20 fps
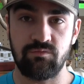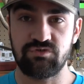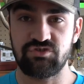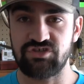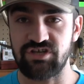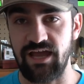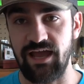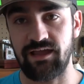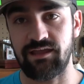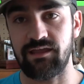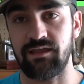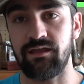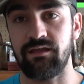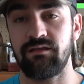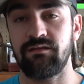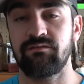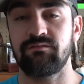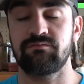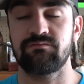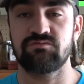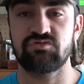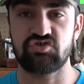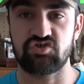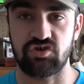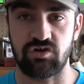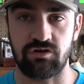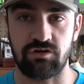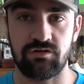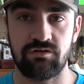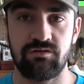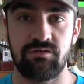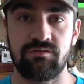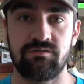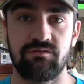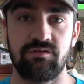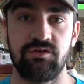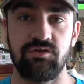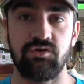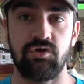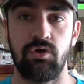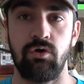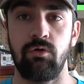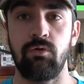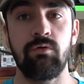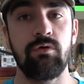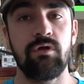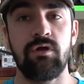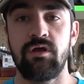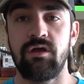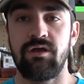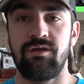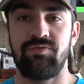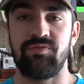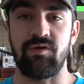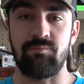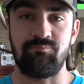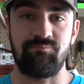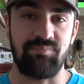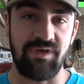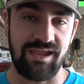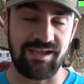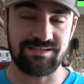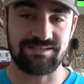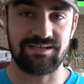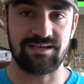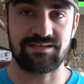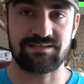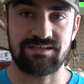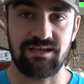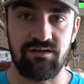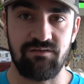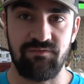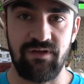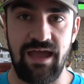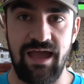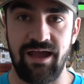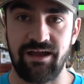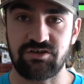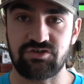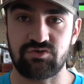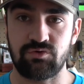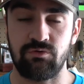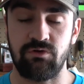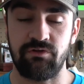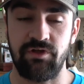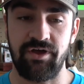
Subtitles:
jacket, shirt, the basics of actual